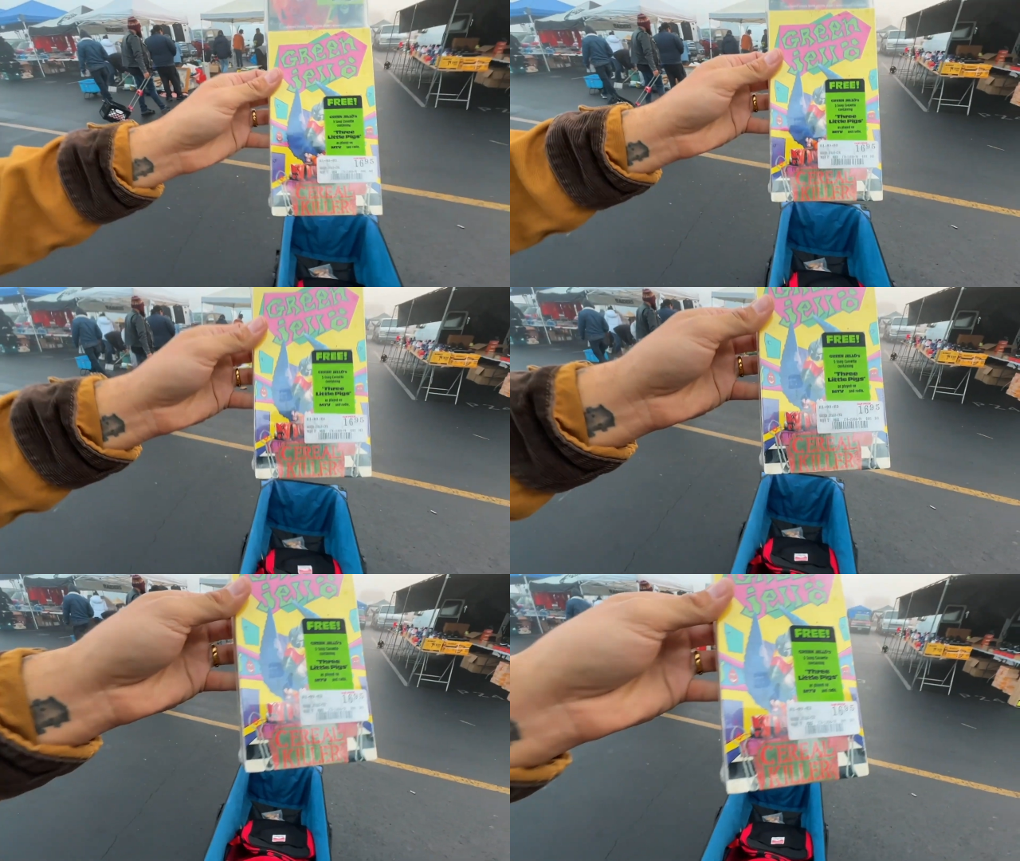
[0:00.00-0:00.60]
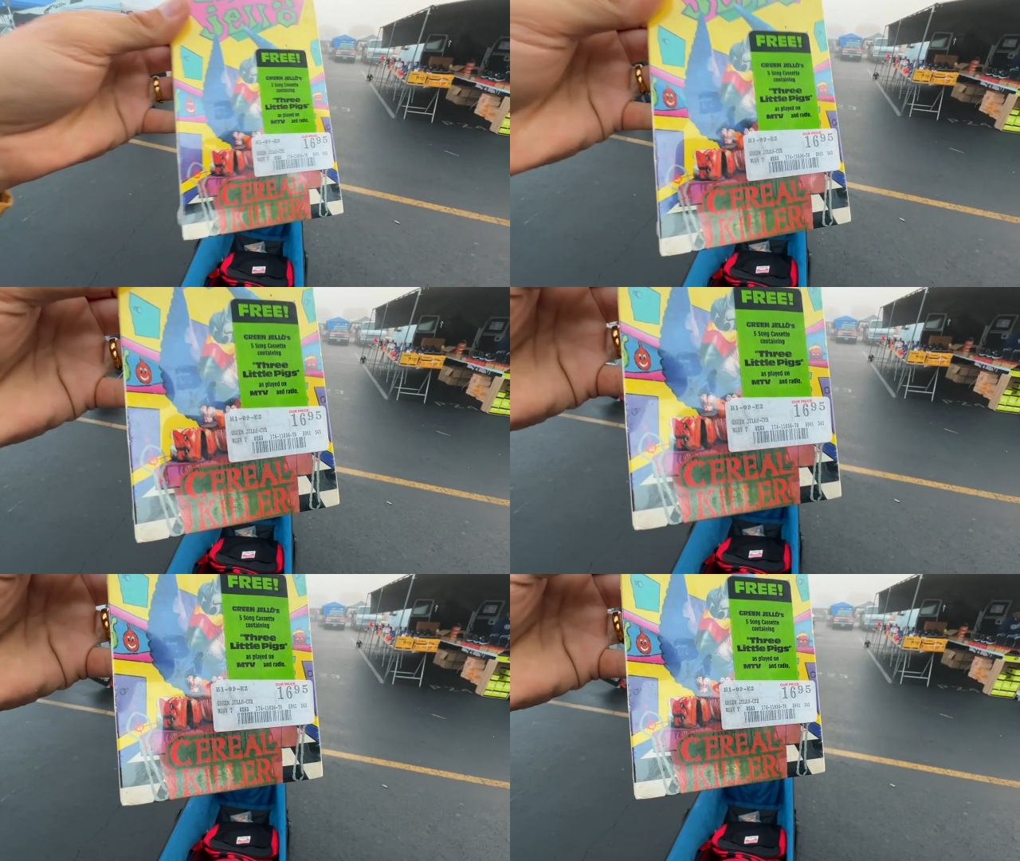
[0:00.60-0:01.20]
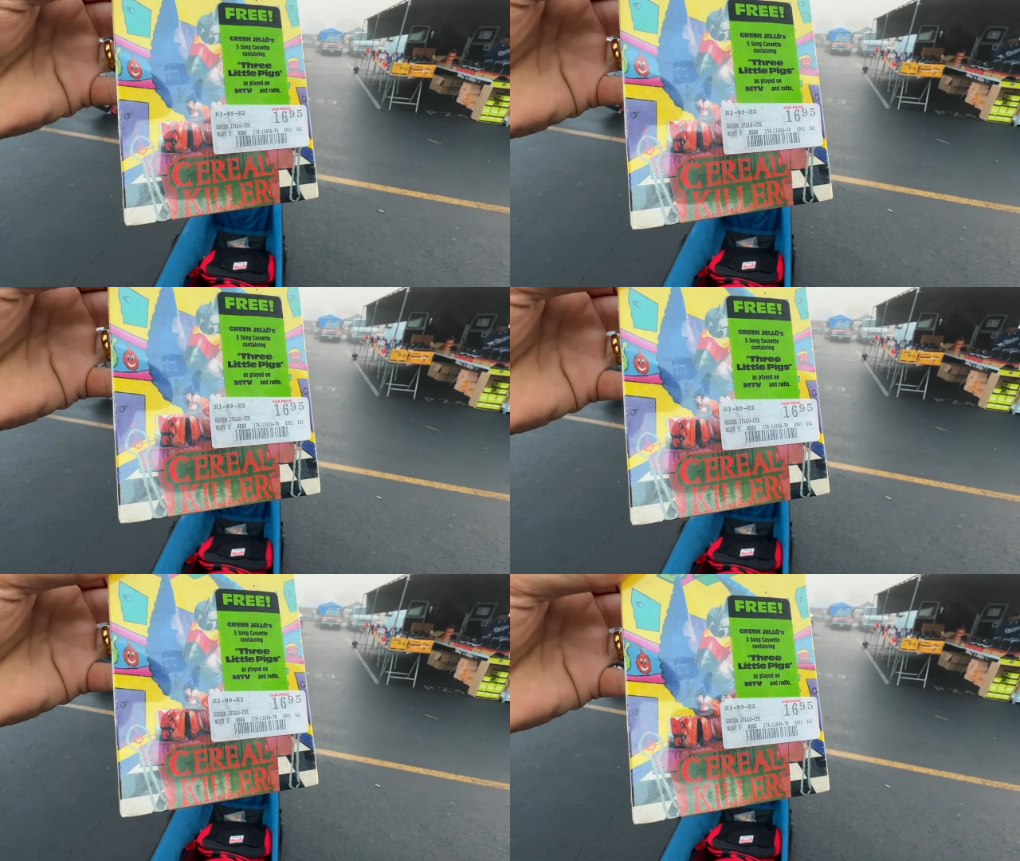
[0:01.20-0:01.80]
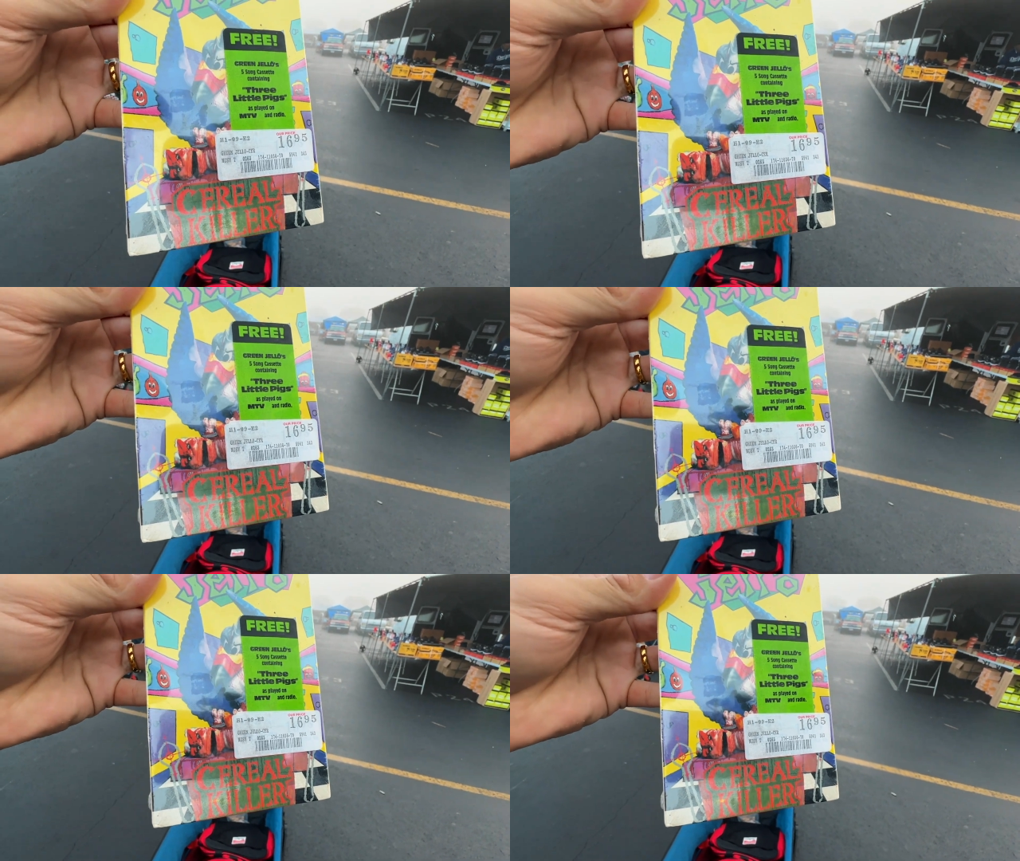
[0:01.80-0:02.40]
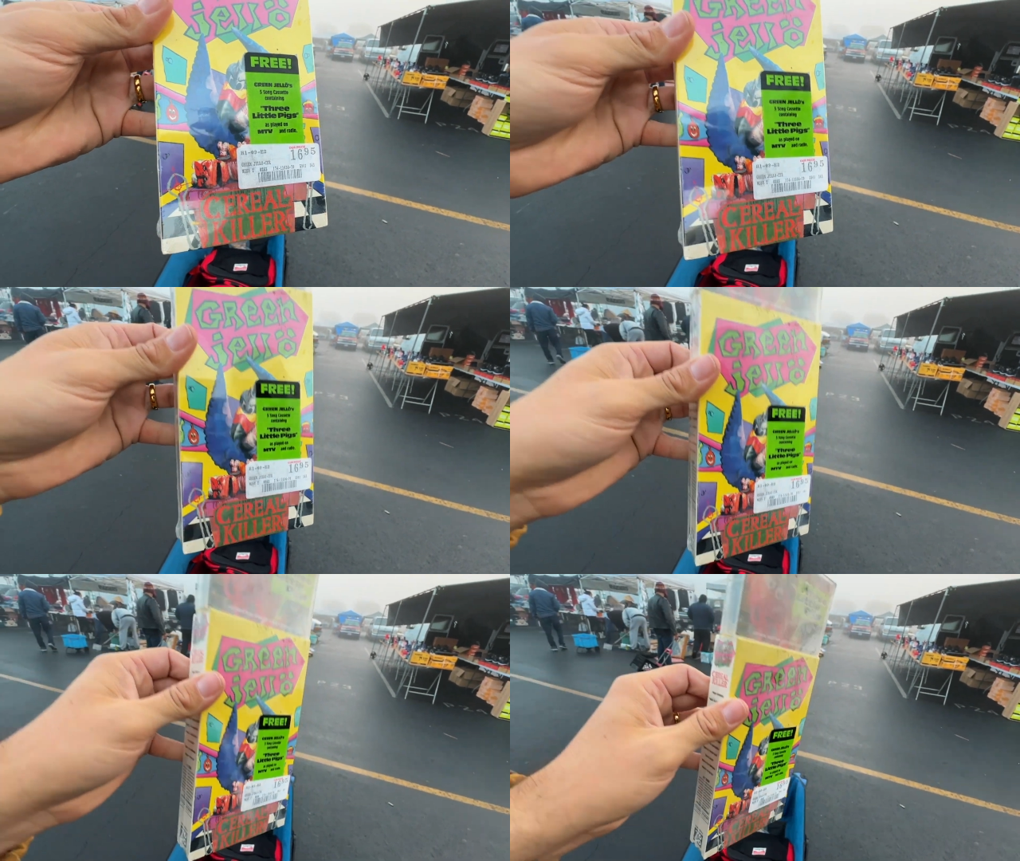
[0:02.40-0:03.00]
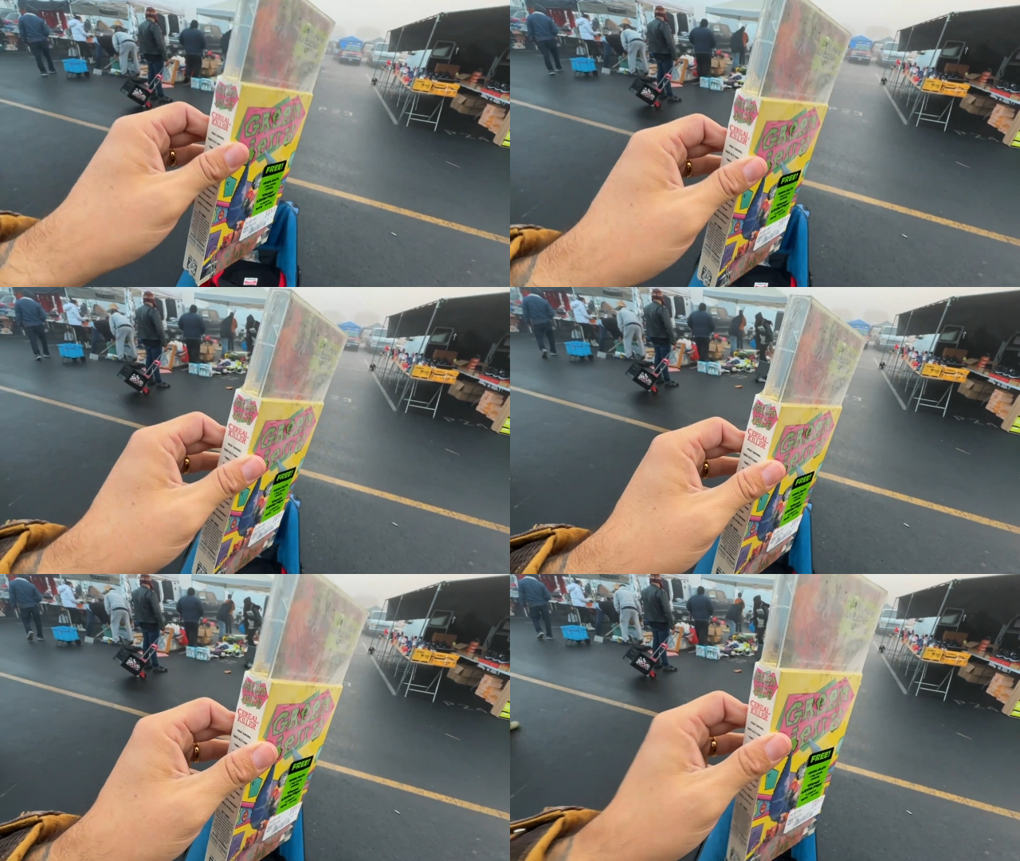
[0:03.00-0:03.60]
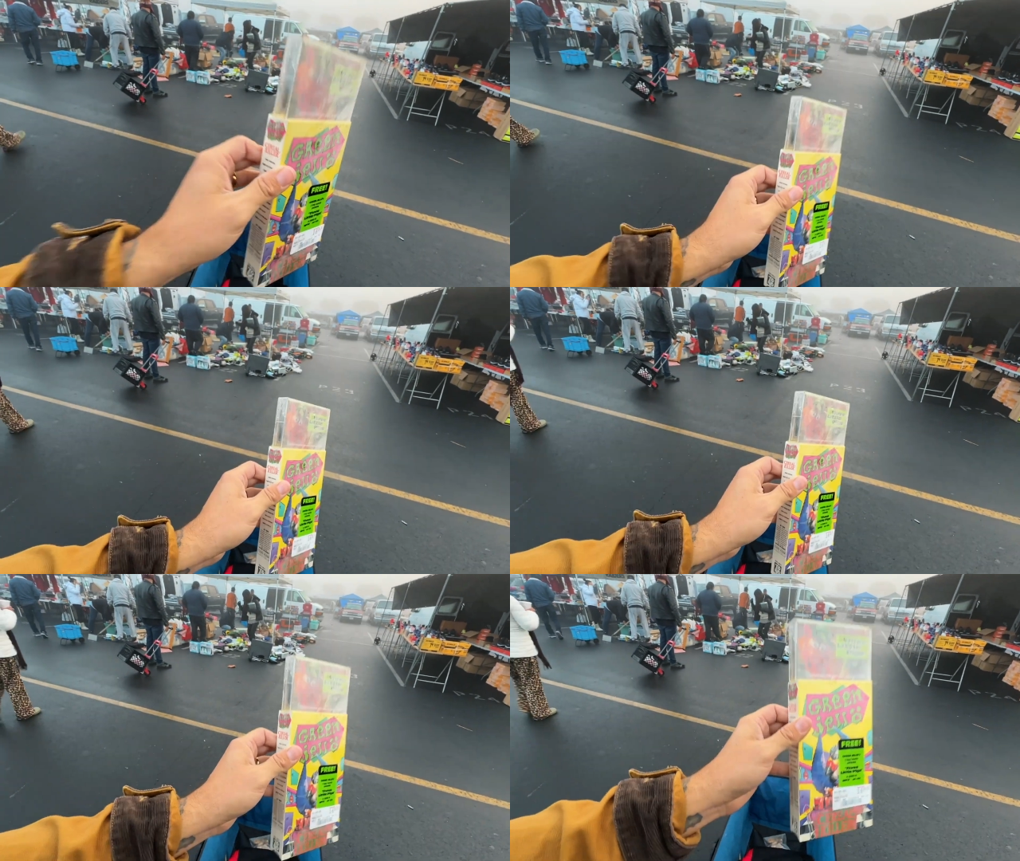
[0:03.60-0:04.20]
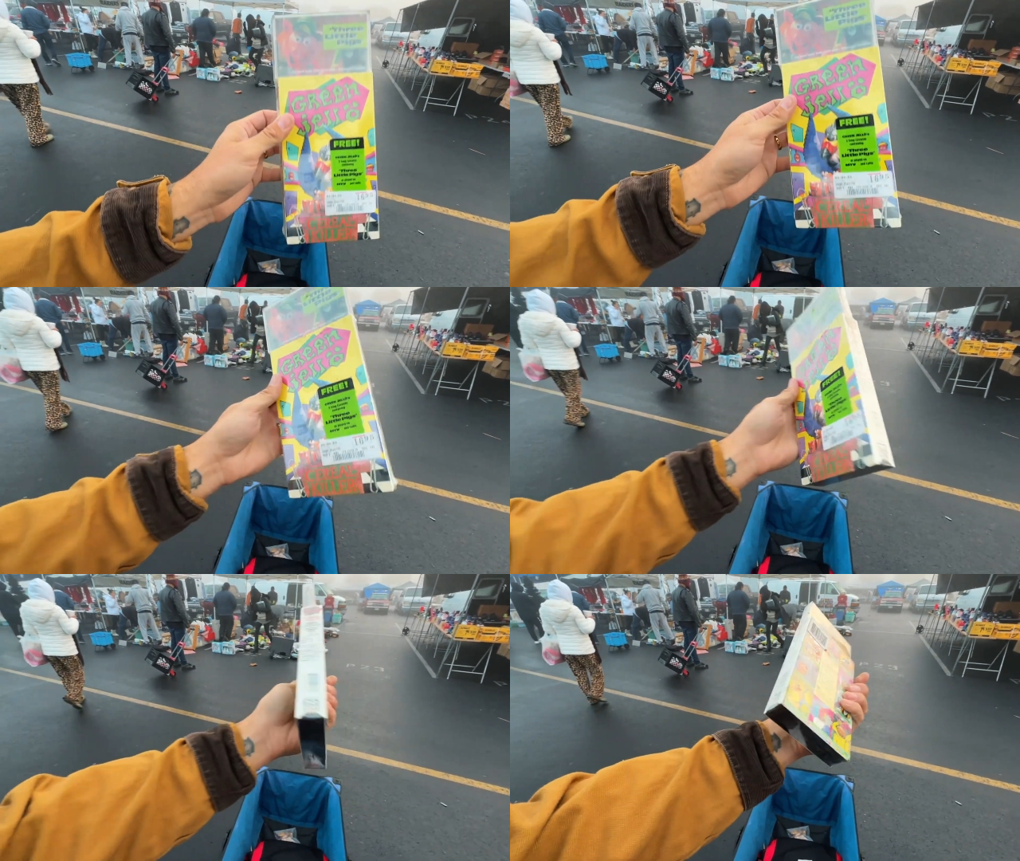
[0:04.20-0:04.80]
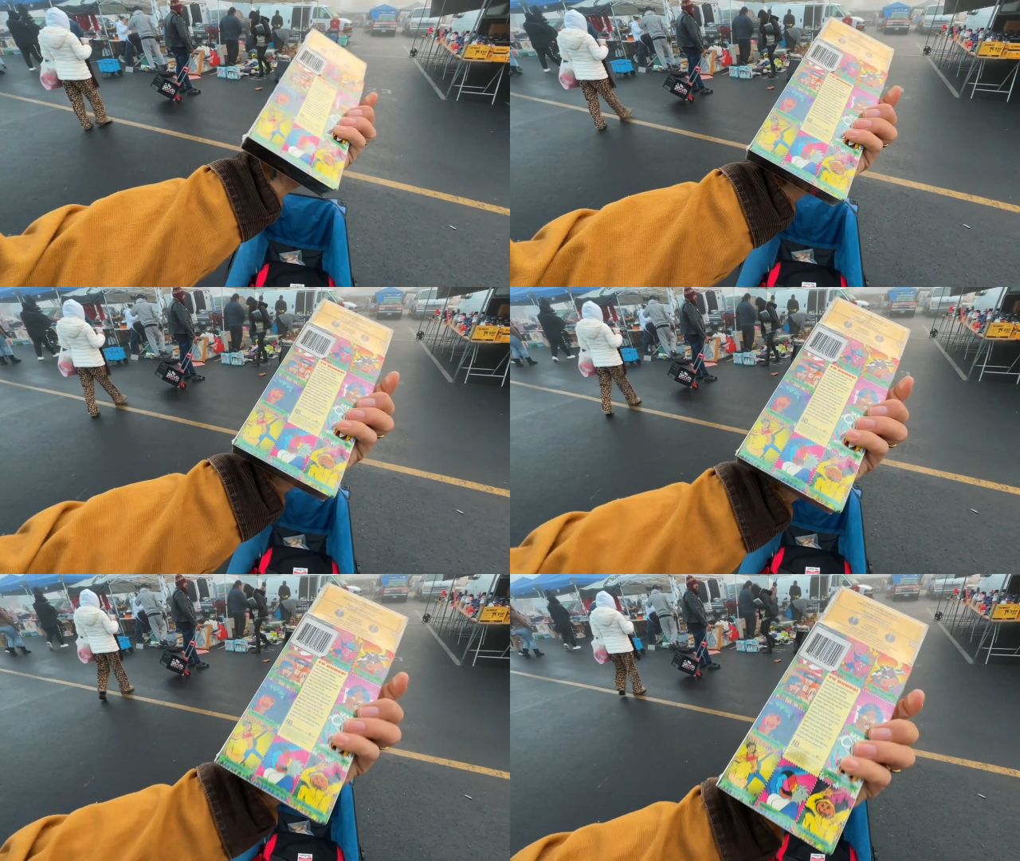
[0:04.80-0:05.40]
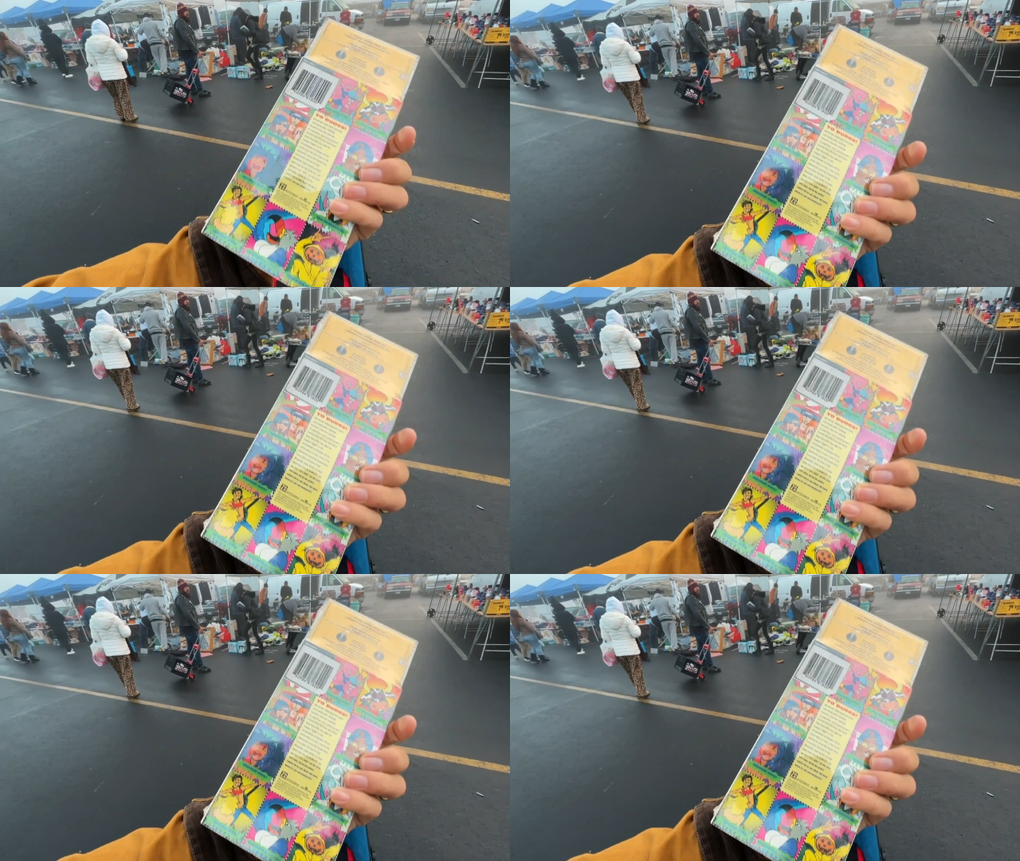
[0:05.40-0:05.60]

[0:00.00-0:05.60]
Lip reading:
[unreadable: no face in view]